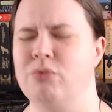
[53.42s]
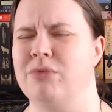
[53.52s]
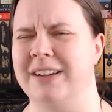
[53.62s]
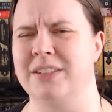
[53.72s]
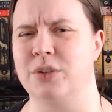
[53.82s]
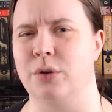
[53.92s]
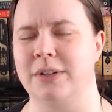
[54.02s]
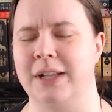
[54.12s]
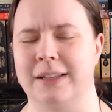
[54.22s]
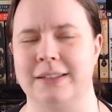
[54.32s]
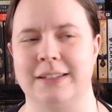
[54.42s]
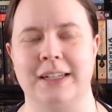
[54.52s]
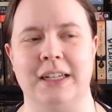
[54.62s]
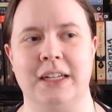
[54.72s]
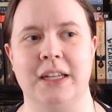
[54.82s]
storytelling
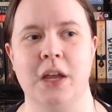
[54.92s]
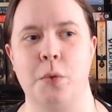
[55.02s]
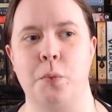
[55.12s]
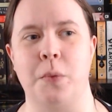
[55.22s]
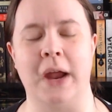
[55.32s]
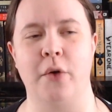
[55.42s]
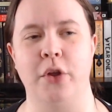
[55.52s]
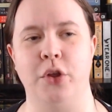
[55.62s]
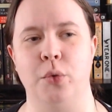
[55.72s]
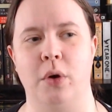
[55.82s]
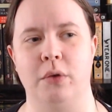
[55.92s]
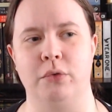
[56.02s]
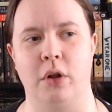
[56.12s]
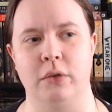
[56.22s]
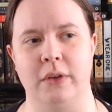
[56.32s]
technique where you are
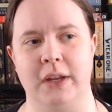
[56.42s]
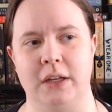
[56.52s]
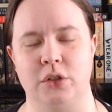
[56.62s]
following